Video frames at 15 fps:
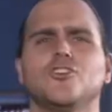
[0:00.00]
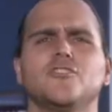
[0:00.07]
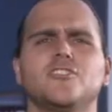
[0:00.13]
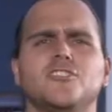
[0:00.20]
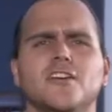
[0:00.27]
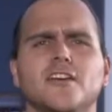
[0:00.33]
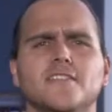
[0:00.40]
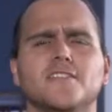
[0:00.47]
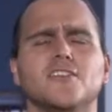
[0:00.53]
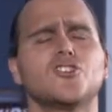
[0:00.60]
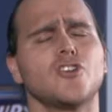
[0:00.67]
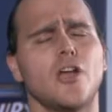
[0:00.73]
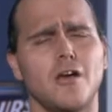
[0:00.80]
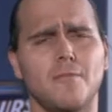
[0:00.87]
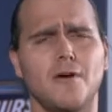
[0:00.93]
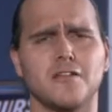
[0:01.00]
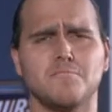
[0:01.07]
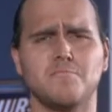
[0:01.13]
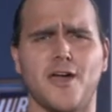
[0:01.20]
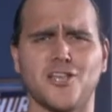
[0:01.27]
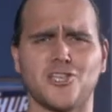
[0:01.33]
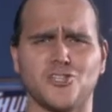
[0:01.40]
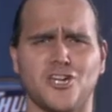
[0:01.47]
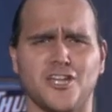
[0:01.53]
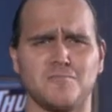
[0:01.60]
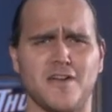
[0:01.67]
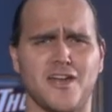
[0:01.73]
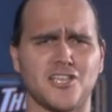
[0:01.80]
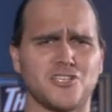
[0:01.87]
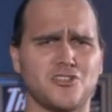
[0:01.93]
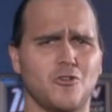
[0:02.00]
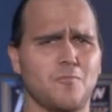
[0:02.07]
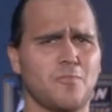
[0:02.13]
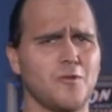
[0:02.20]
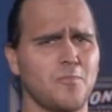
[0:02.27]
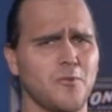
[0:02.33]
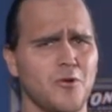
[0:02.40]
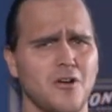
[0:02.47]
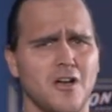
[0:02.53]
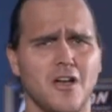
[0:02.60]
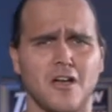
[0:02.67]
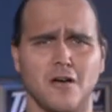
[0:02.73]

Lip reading: You said it, the show about magic and magical people.